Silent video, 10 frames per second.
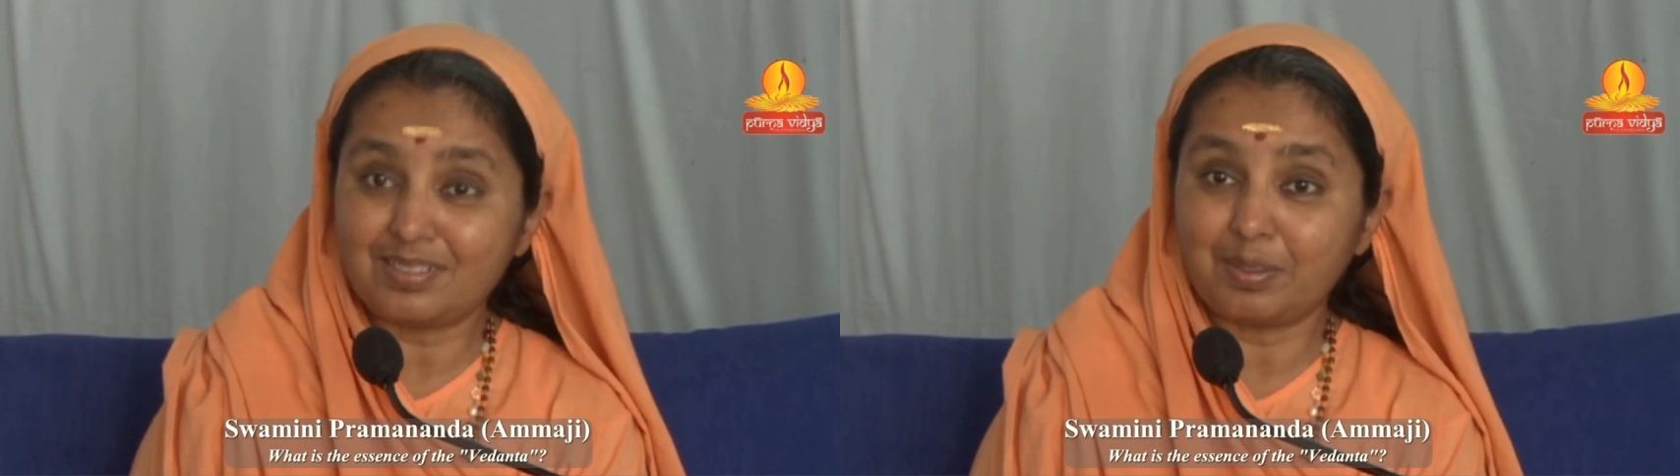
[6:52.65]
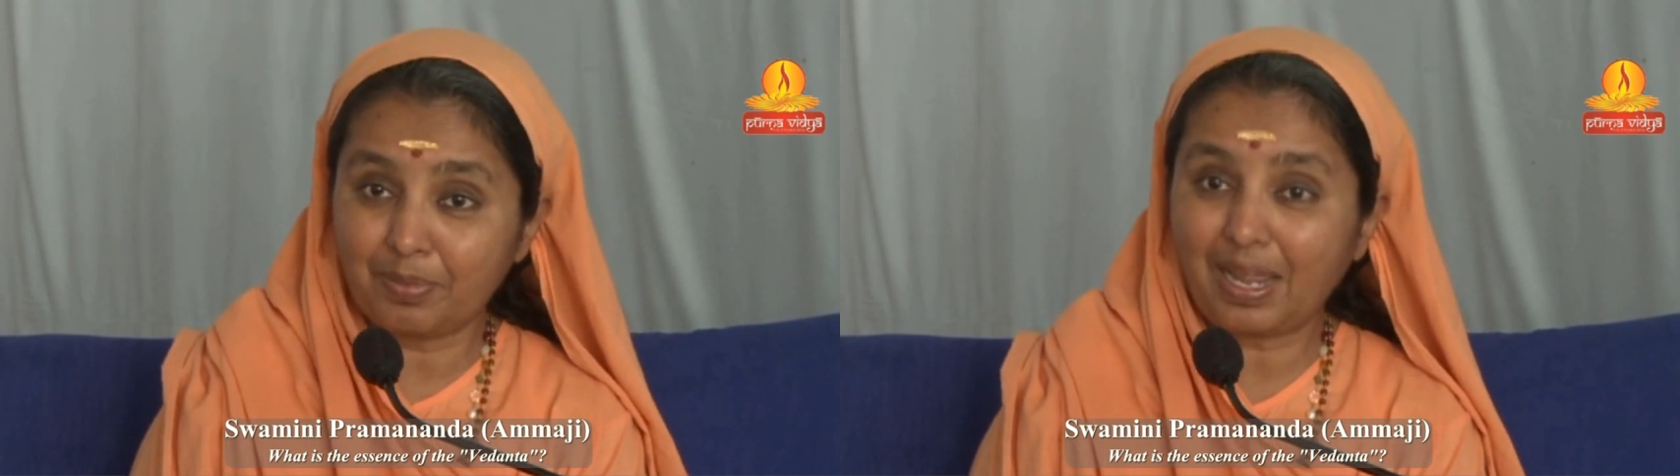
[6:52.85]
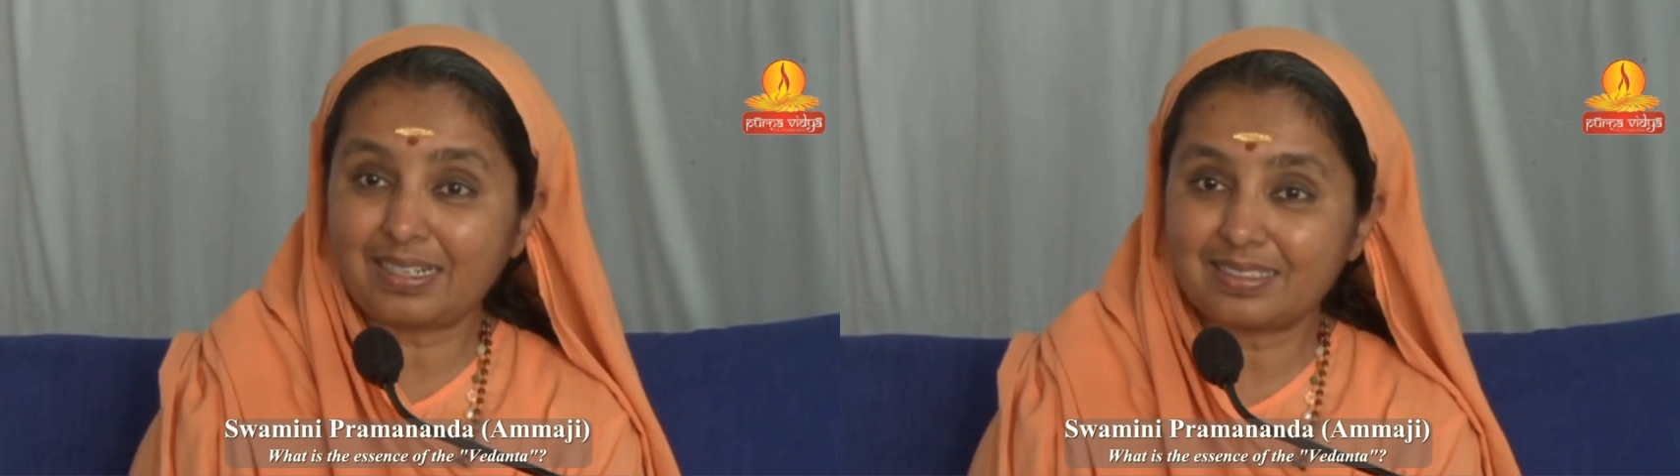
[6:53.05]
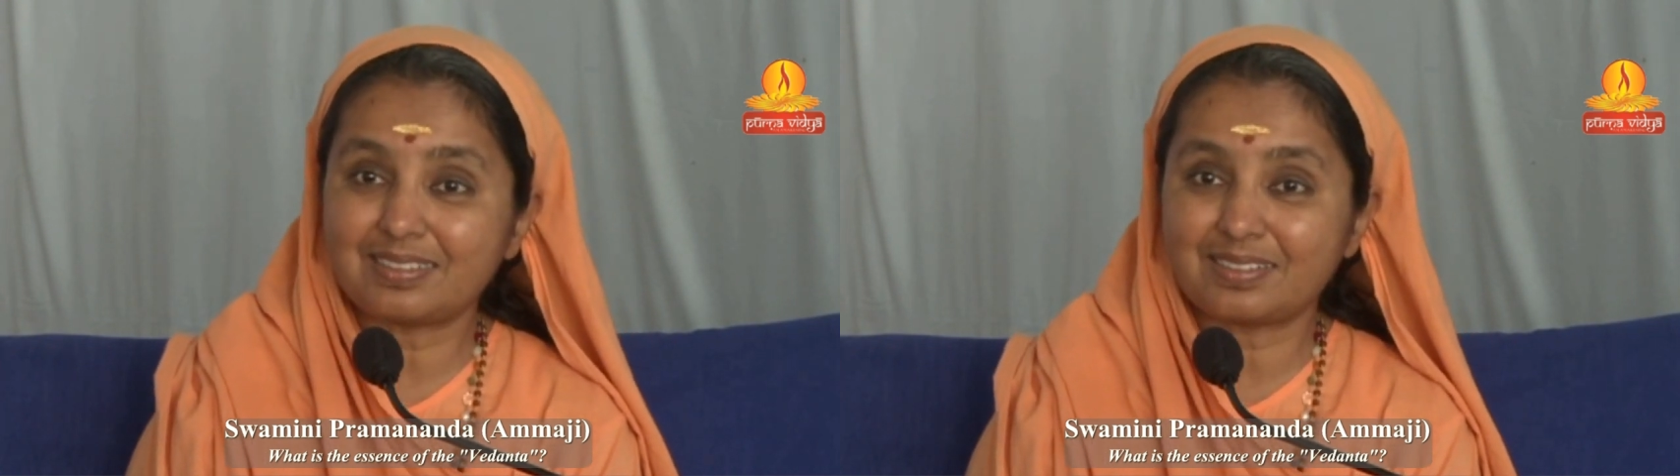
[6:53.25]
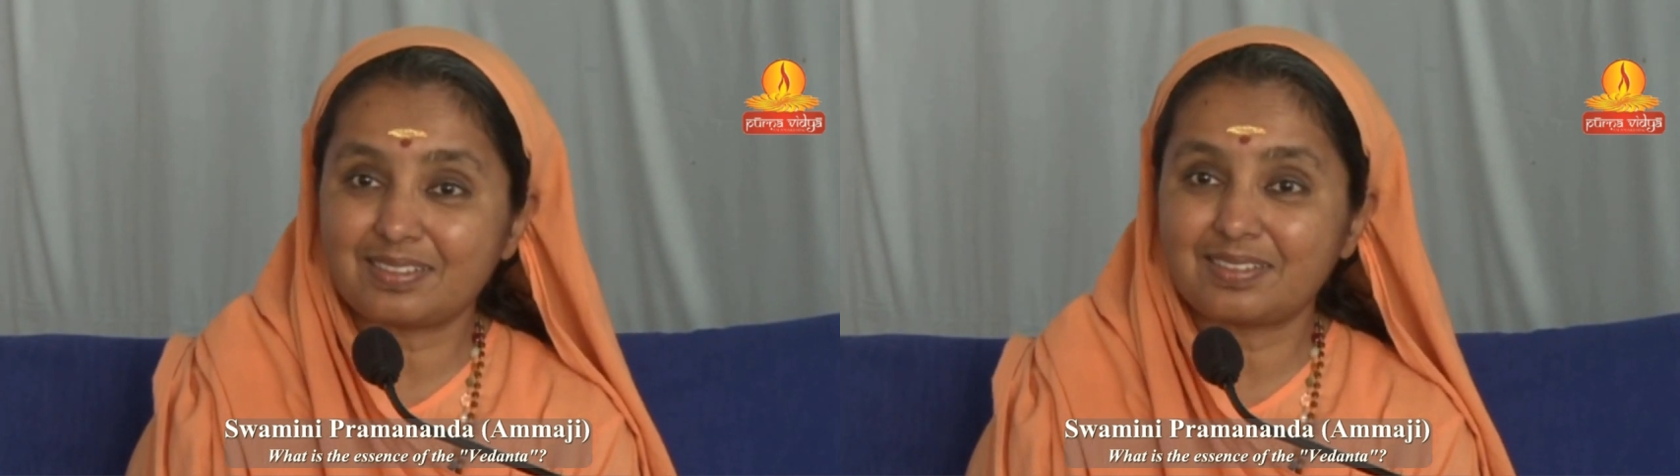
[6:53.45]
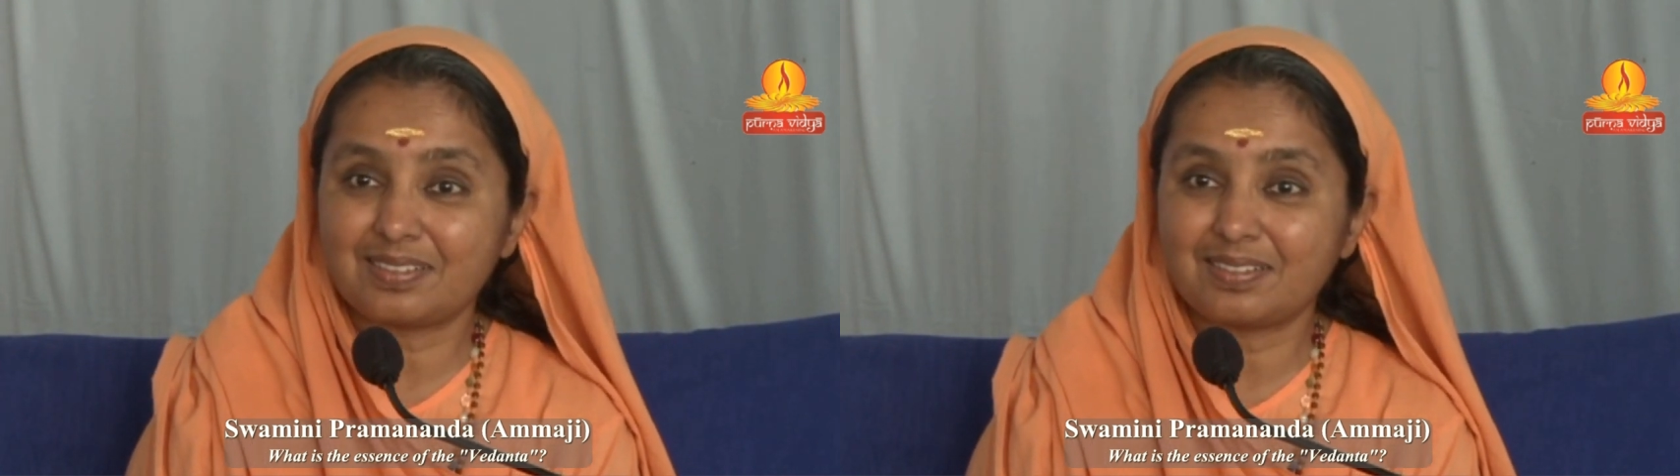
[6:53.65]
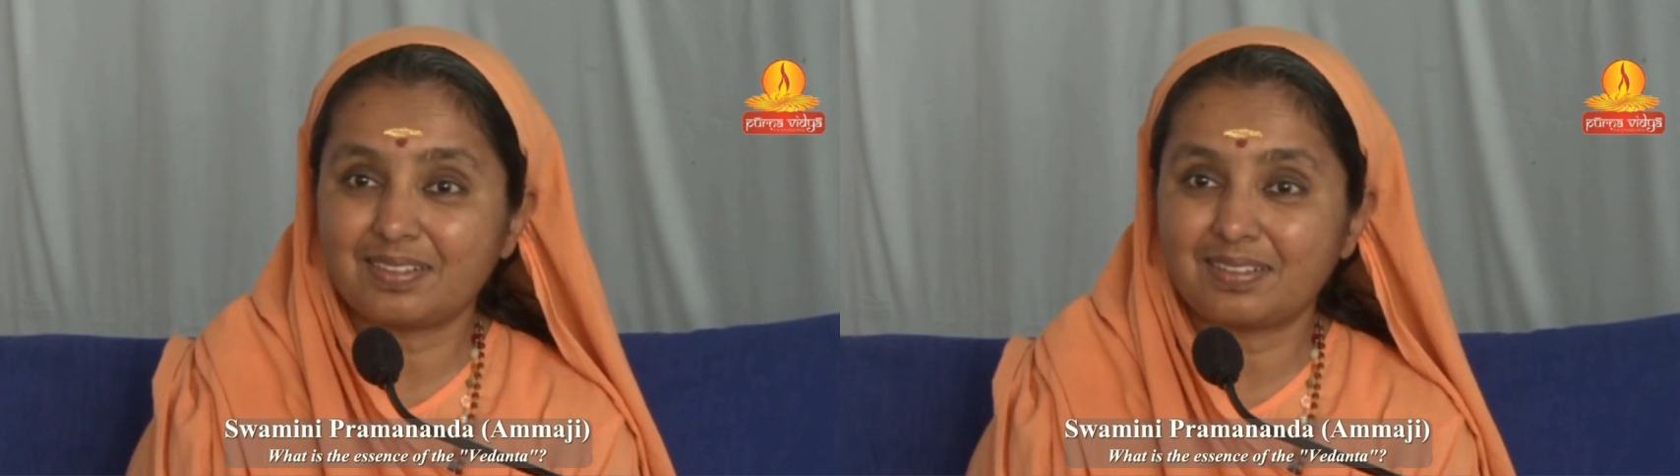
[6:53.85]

is a practice.